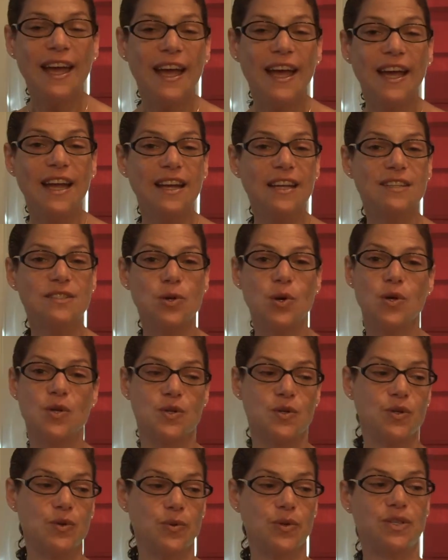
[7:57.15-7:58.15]
and it's
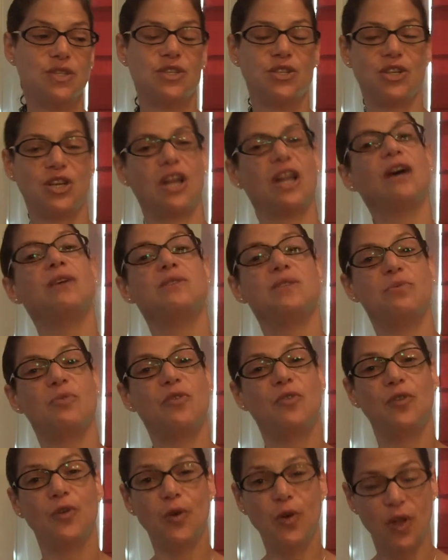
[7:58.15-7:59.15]
also going to shut out some of
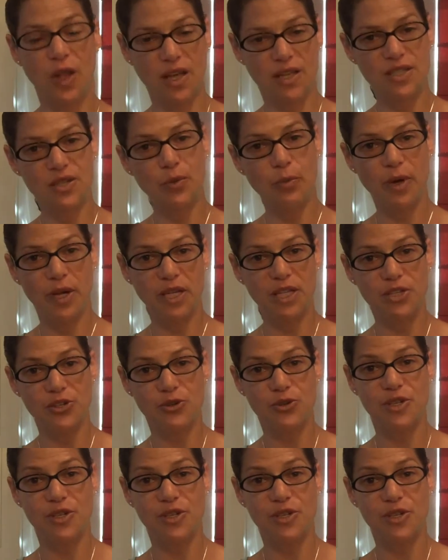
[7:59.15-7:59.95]
your clients who might need your